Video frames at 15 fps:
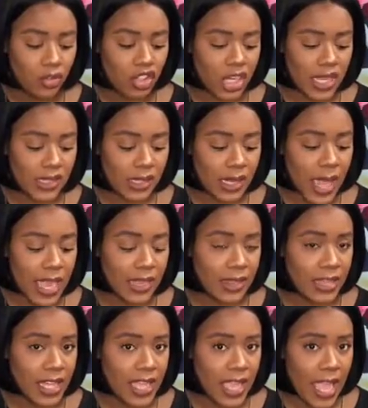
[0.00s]
just like
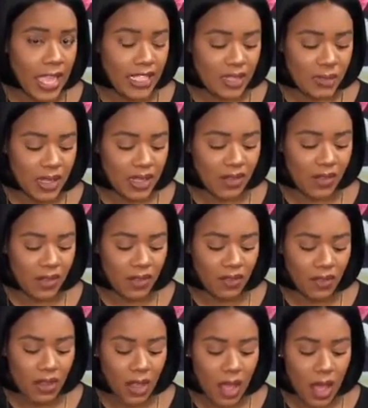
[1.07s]
the expensive
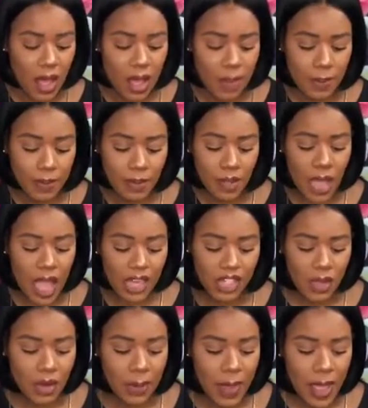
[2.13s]
um,
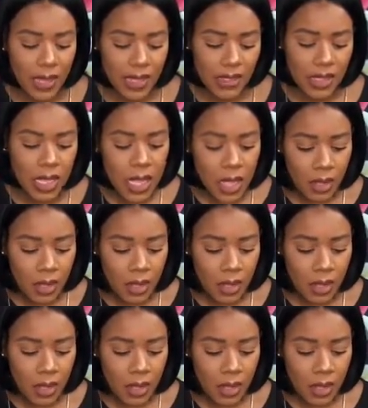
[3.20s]
eyeshadow palettes,